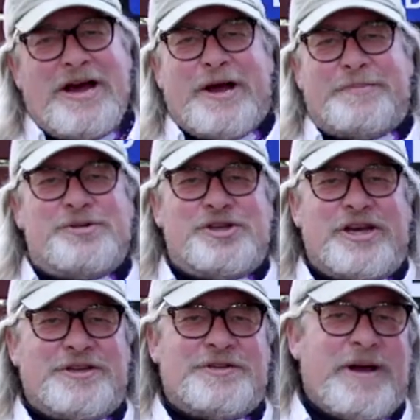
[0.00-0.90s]
I'm
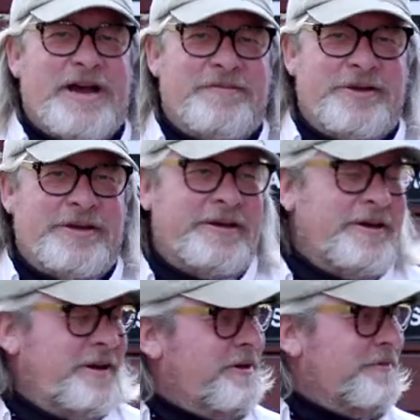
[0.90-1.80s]
Jay Spivey.
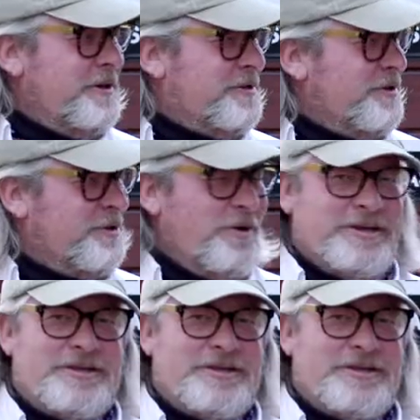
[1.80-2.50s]
This is Gray